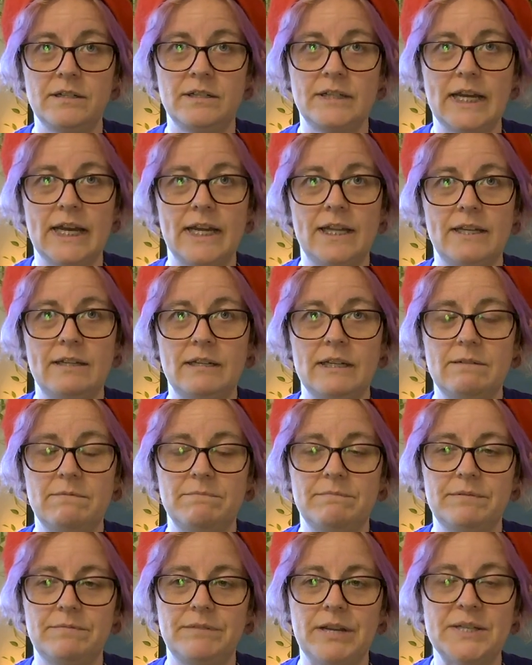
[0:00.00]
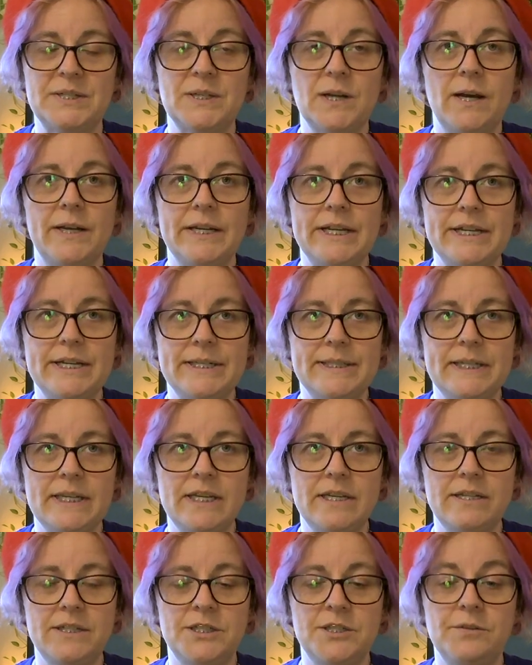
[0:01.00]
that is not
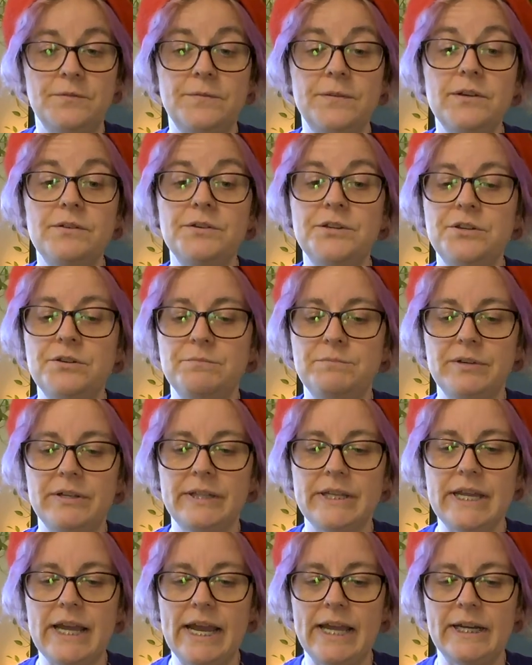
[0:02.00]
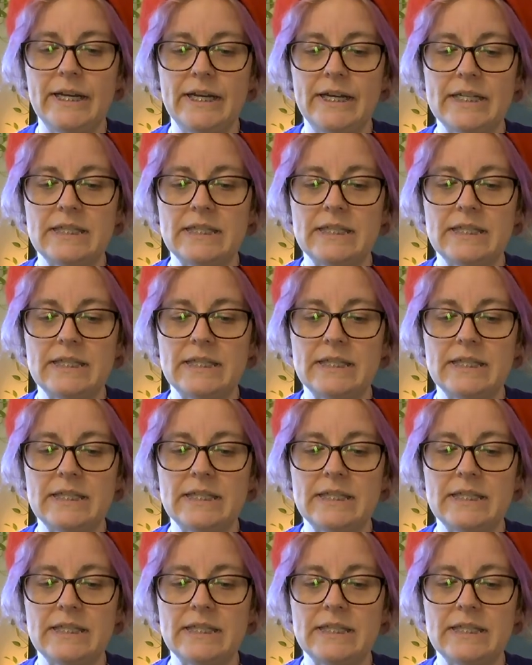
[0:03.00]
easy to feel humiliated,